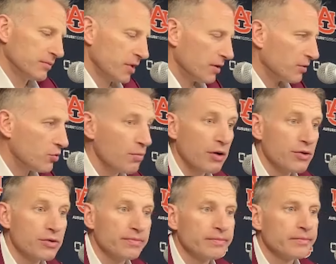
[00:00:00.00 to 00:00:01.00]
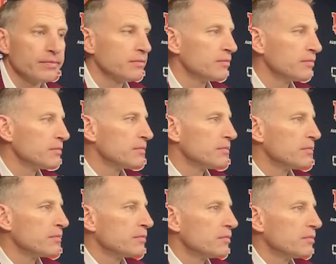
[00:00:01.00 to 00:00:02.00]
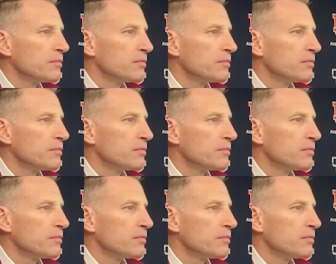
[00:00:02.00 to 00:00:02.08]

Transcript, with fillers: didn't do much. Nick Kelly.